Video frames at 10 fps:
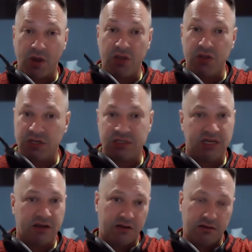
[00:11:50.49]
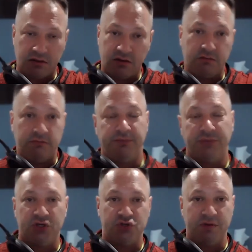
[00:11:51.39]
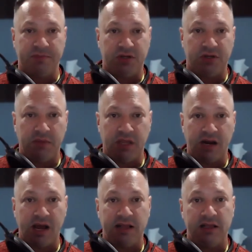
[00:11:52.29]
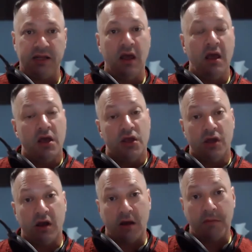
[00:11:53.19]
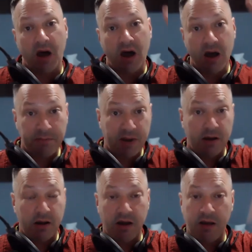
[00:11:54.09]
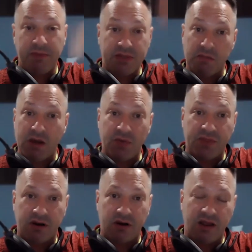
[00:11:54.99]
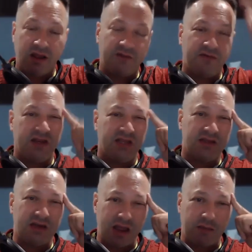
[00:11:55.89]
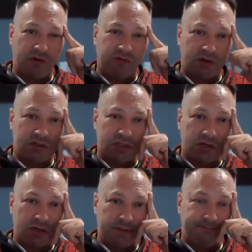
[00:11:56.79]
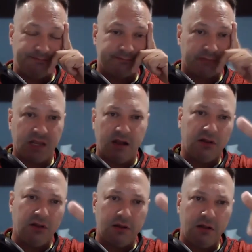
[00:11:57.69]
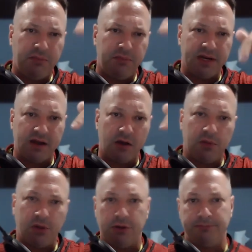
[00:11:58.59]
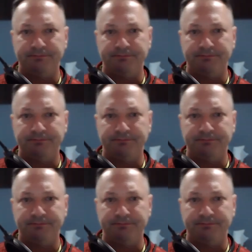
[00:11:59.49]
You can take a trip out to Camiguin Island. Up on the mountain there, I forget the name of it. I'll put it down below.